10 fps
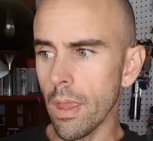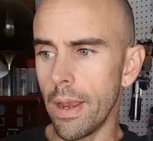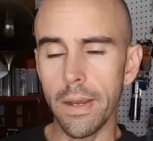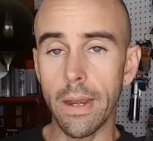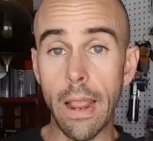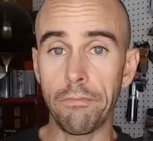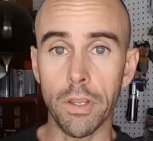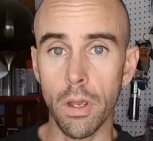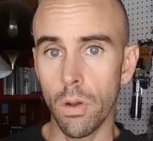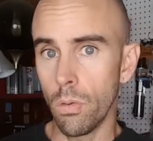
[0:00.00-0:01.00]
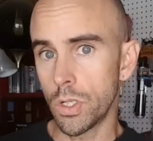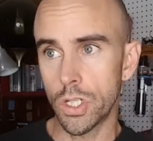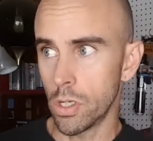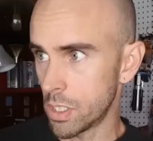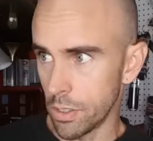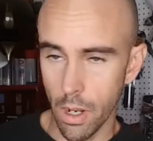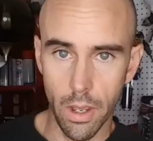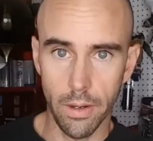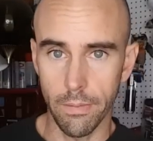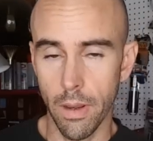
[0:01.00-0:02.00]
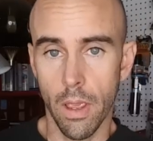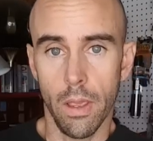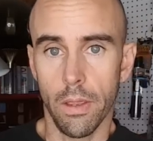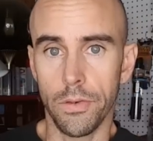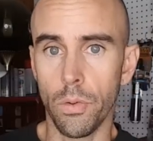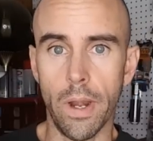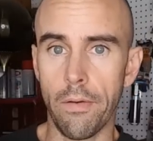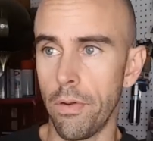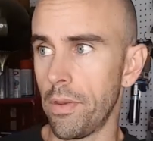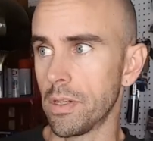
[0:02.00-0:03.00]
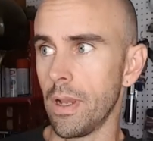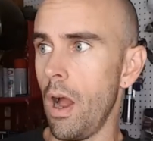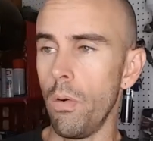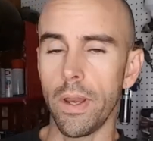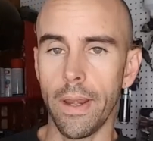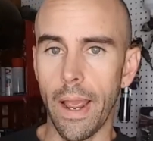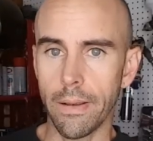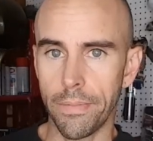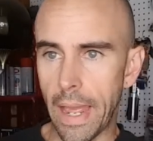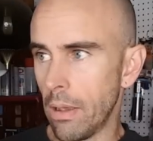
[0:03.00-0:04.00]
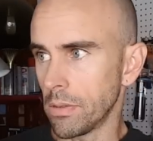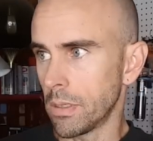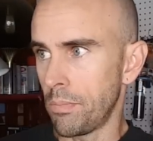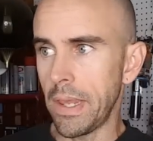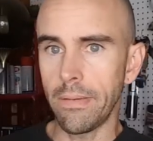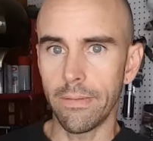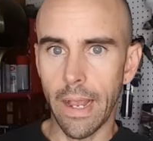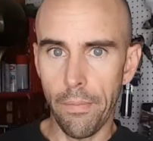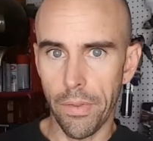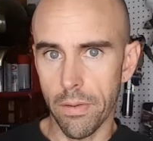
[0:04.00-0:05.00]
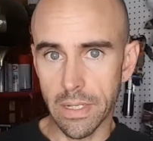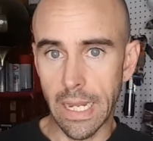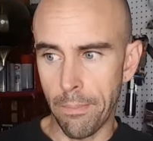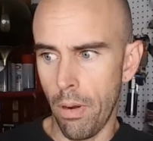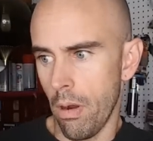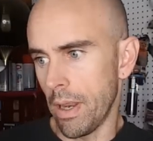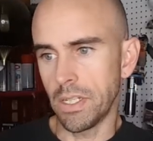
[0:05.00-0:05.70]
And I didn't have to go search and hunt and do whatever, and there's already 9,000 pieces out there, the same part.